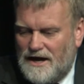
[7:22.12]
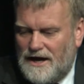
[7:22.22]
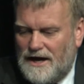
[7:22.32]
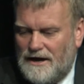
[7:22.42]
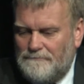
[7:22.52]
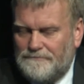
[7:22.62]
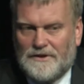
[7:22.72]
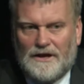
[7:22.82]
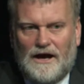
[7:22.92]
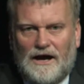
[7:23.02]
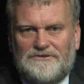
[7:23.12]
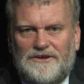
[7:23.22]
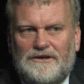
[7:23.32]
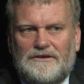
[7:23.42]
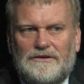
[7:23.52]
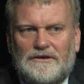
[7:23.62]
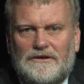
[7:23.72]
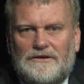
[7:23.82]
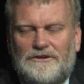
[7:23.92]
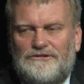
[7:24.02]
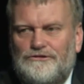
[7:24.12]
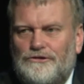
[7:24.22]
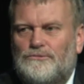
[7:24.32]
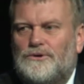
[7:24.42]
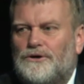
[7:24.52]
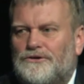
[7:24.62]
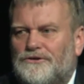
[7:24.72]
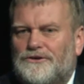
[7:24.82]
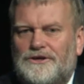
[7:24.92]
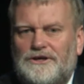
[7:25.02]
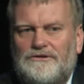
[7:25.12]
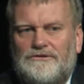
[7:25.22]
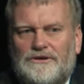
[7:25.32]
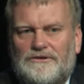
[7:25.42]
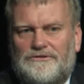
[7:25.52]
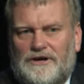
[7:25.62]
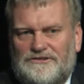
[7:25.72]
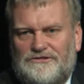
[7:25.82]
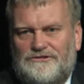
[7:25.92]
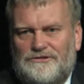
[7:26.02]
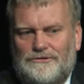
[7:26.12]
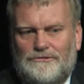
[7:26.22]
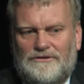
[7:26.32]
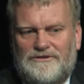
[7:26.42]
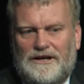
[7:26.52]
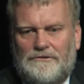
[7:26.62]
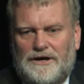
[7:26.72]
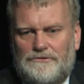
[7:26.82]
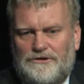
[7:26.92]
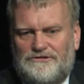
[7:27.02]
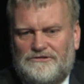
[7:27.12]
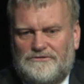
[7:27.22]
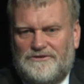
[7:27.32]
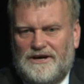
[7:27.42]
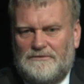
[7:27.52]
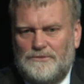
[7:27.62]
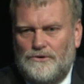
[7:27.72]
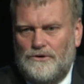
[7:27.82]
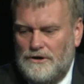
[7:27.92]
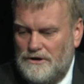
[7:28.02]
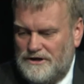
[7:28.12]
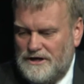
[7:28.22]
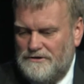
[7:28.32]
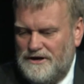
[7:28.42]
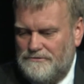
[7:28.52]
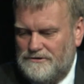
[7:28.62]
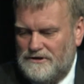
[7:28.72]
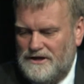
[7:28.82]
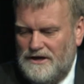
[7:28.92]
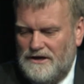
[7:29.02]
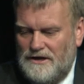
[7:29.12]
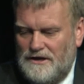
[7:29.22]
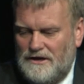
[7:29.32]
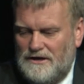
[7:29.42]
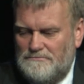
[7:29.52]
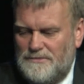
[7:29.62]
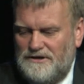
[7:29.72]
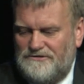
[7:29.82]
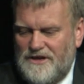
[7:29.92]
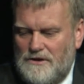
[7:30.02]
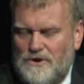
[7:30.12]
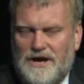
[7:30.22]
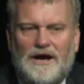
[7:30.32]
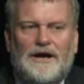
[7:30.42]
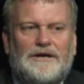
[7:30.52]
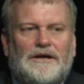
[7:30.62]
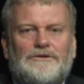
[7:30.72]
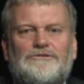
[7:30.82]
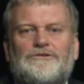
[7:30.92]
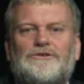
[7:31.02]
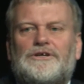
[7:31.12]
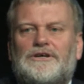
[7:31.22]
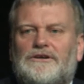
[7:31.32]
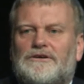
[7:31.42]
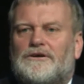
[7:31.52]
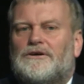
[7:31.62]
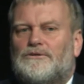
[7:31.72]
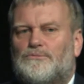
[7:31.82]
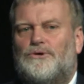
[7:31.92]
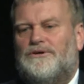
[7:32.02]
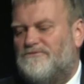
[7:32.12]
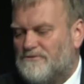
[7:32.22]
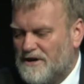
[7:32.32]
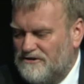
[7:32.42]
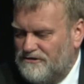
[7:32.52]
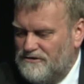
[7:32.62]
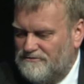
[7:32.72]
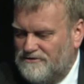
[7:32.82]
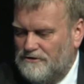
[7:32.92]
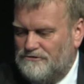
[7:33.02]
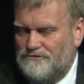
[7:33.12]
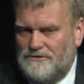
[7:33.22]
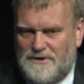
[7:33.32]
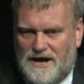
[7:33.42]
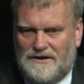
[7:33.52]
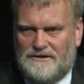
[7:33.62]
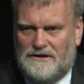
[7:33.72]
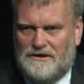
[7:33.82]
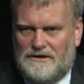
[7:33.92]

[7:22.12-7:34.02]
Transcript: I think this new world and the need for us to evaluate risk far more coherently means that we are going to need more information in the future about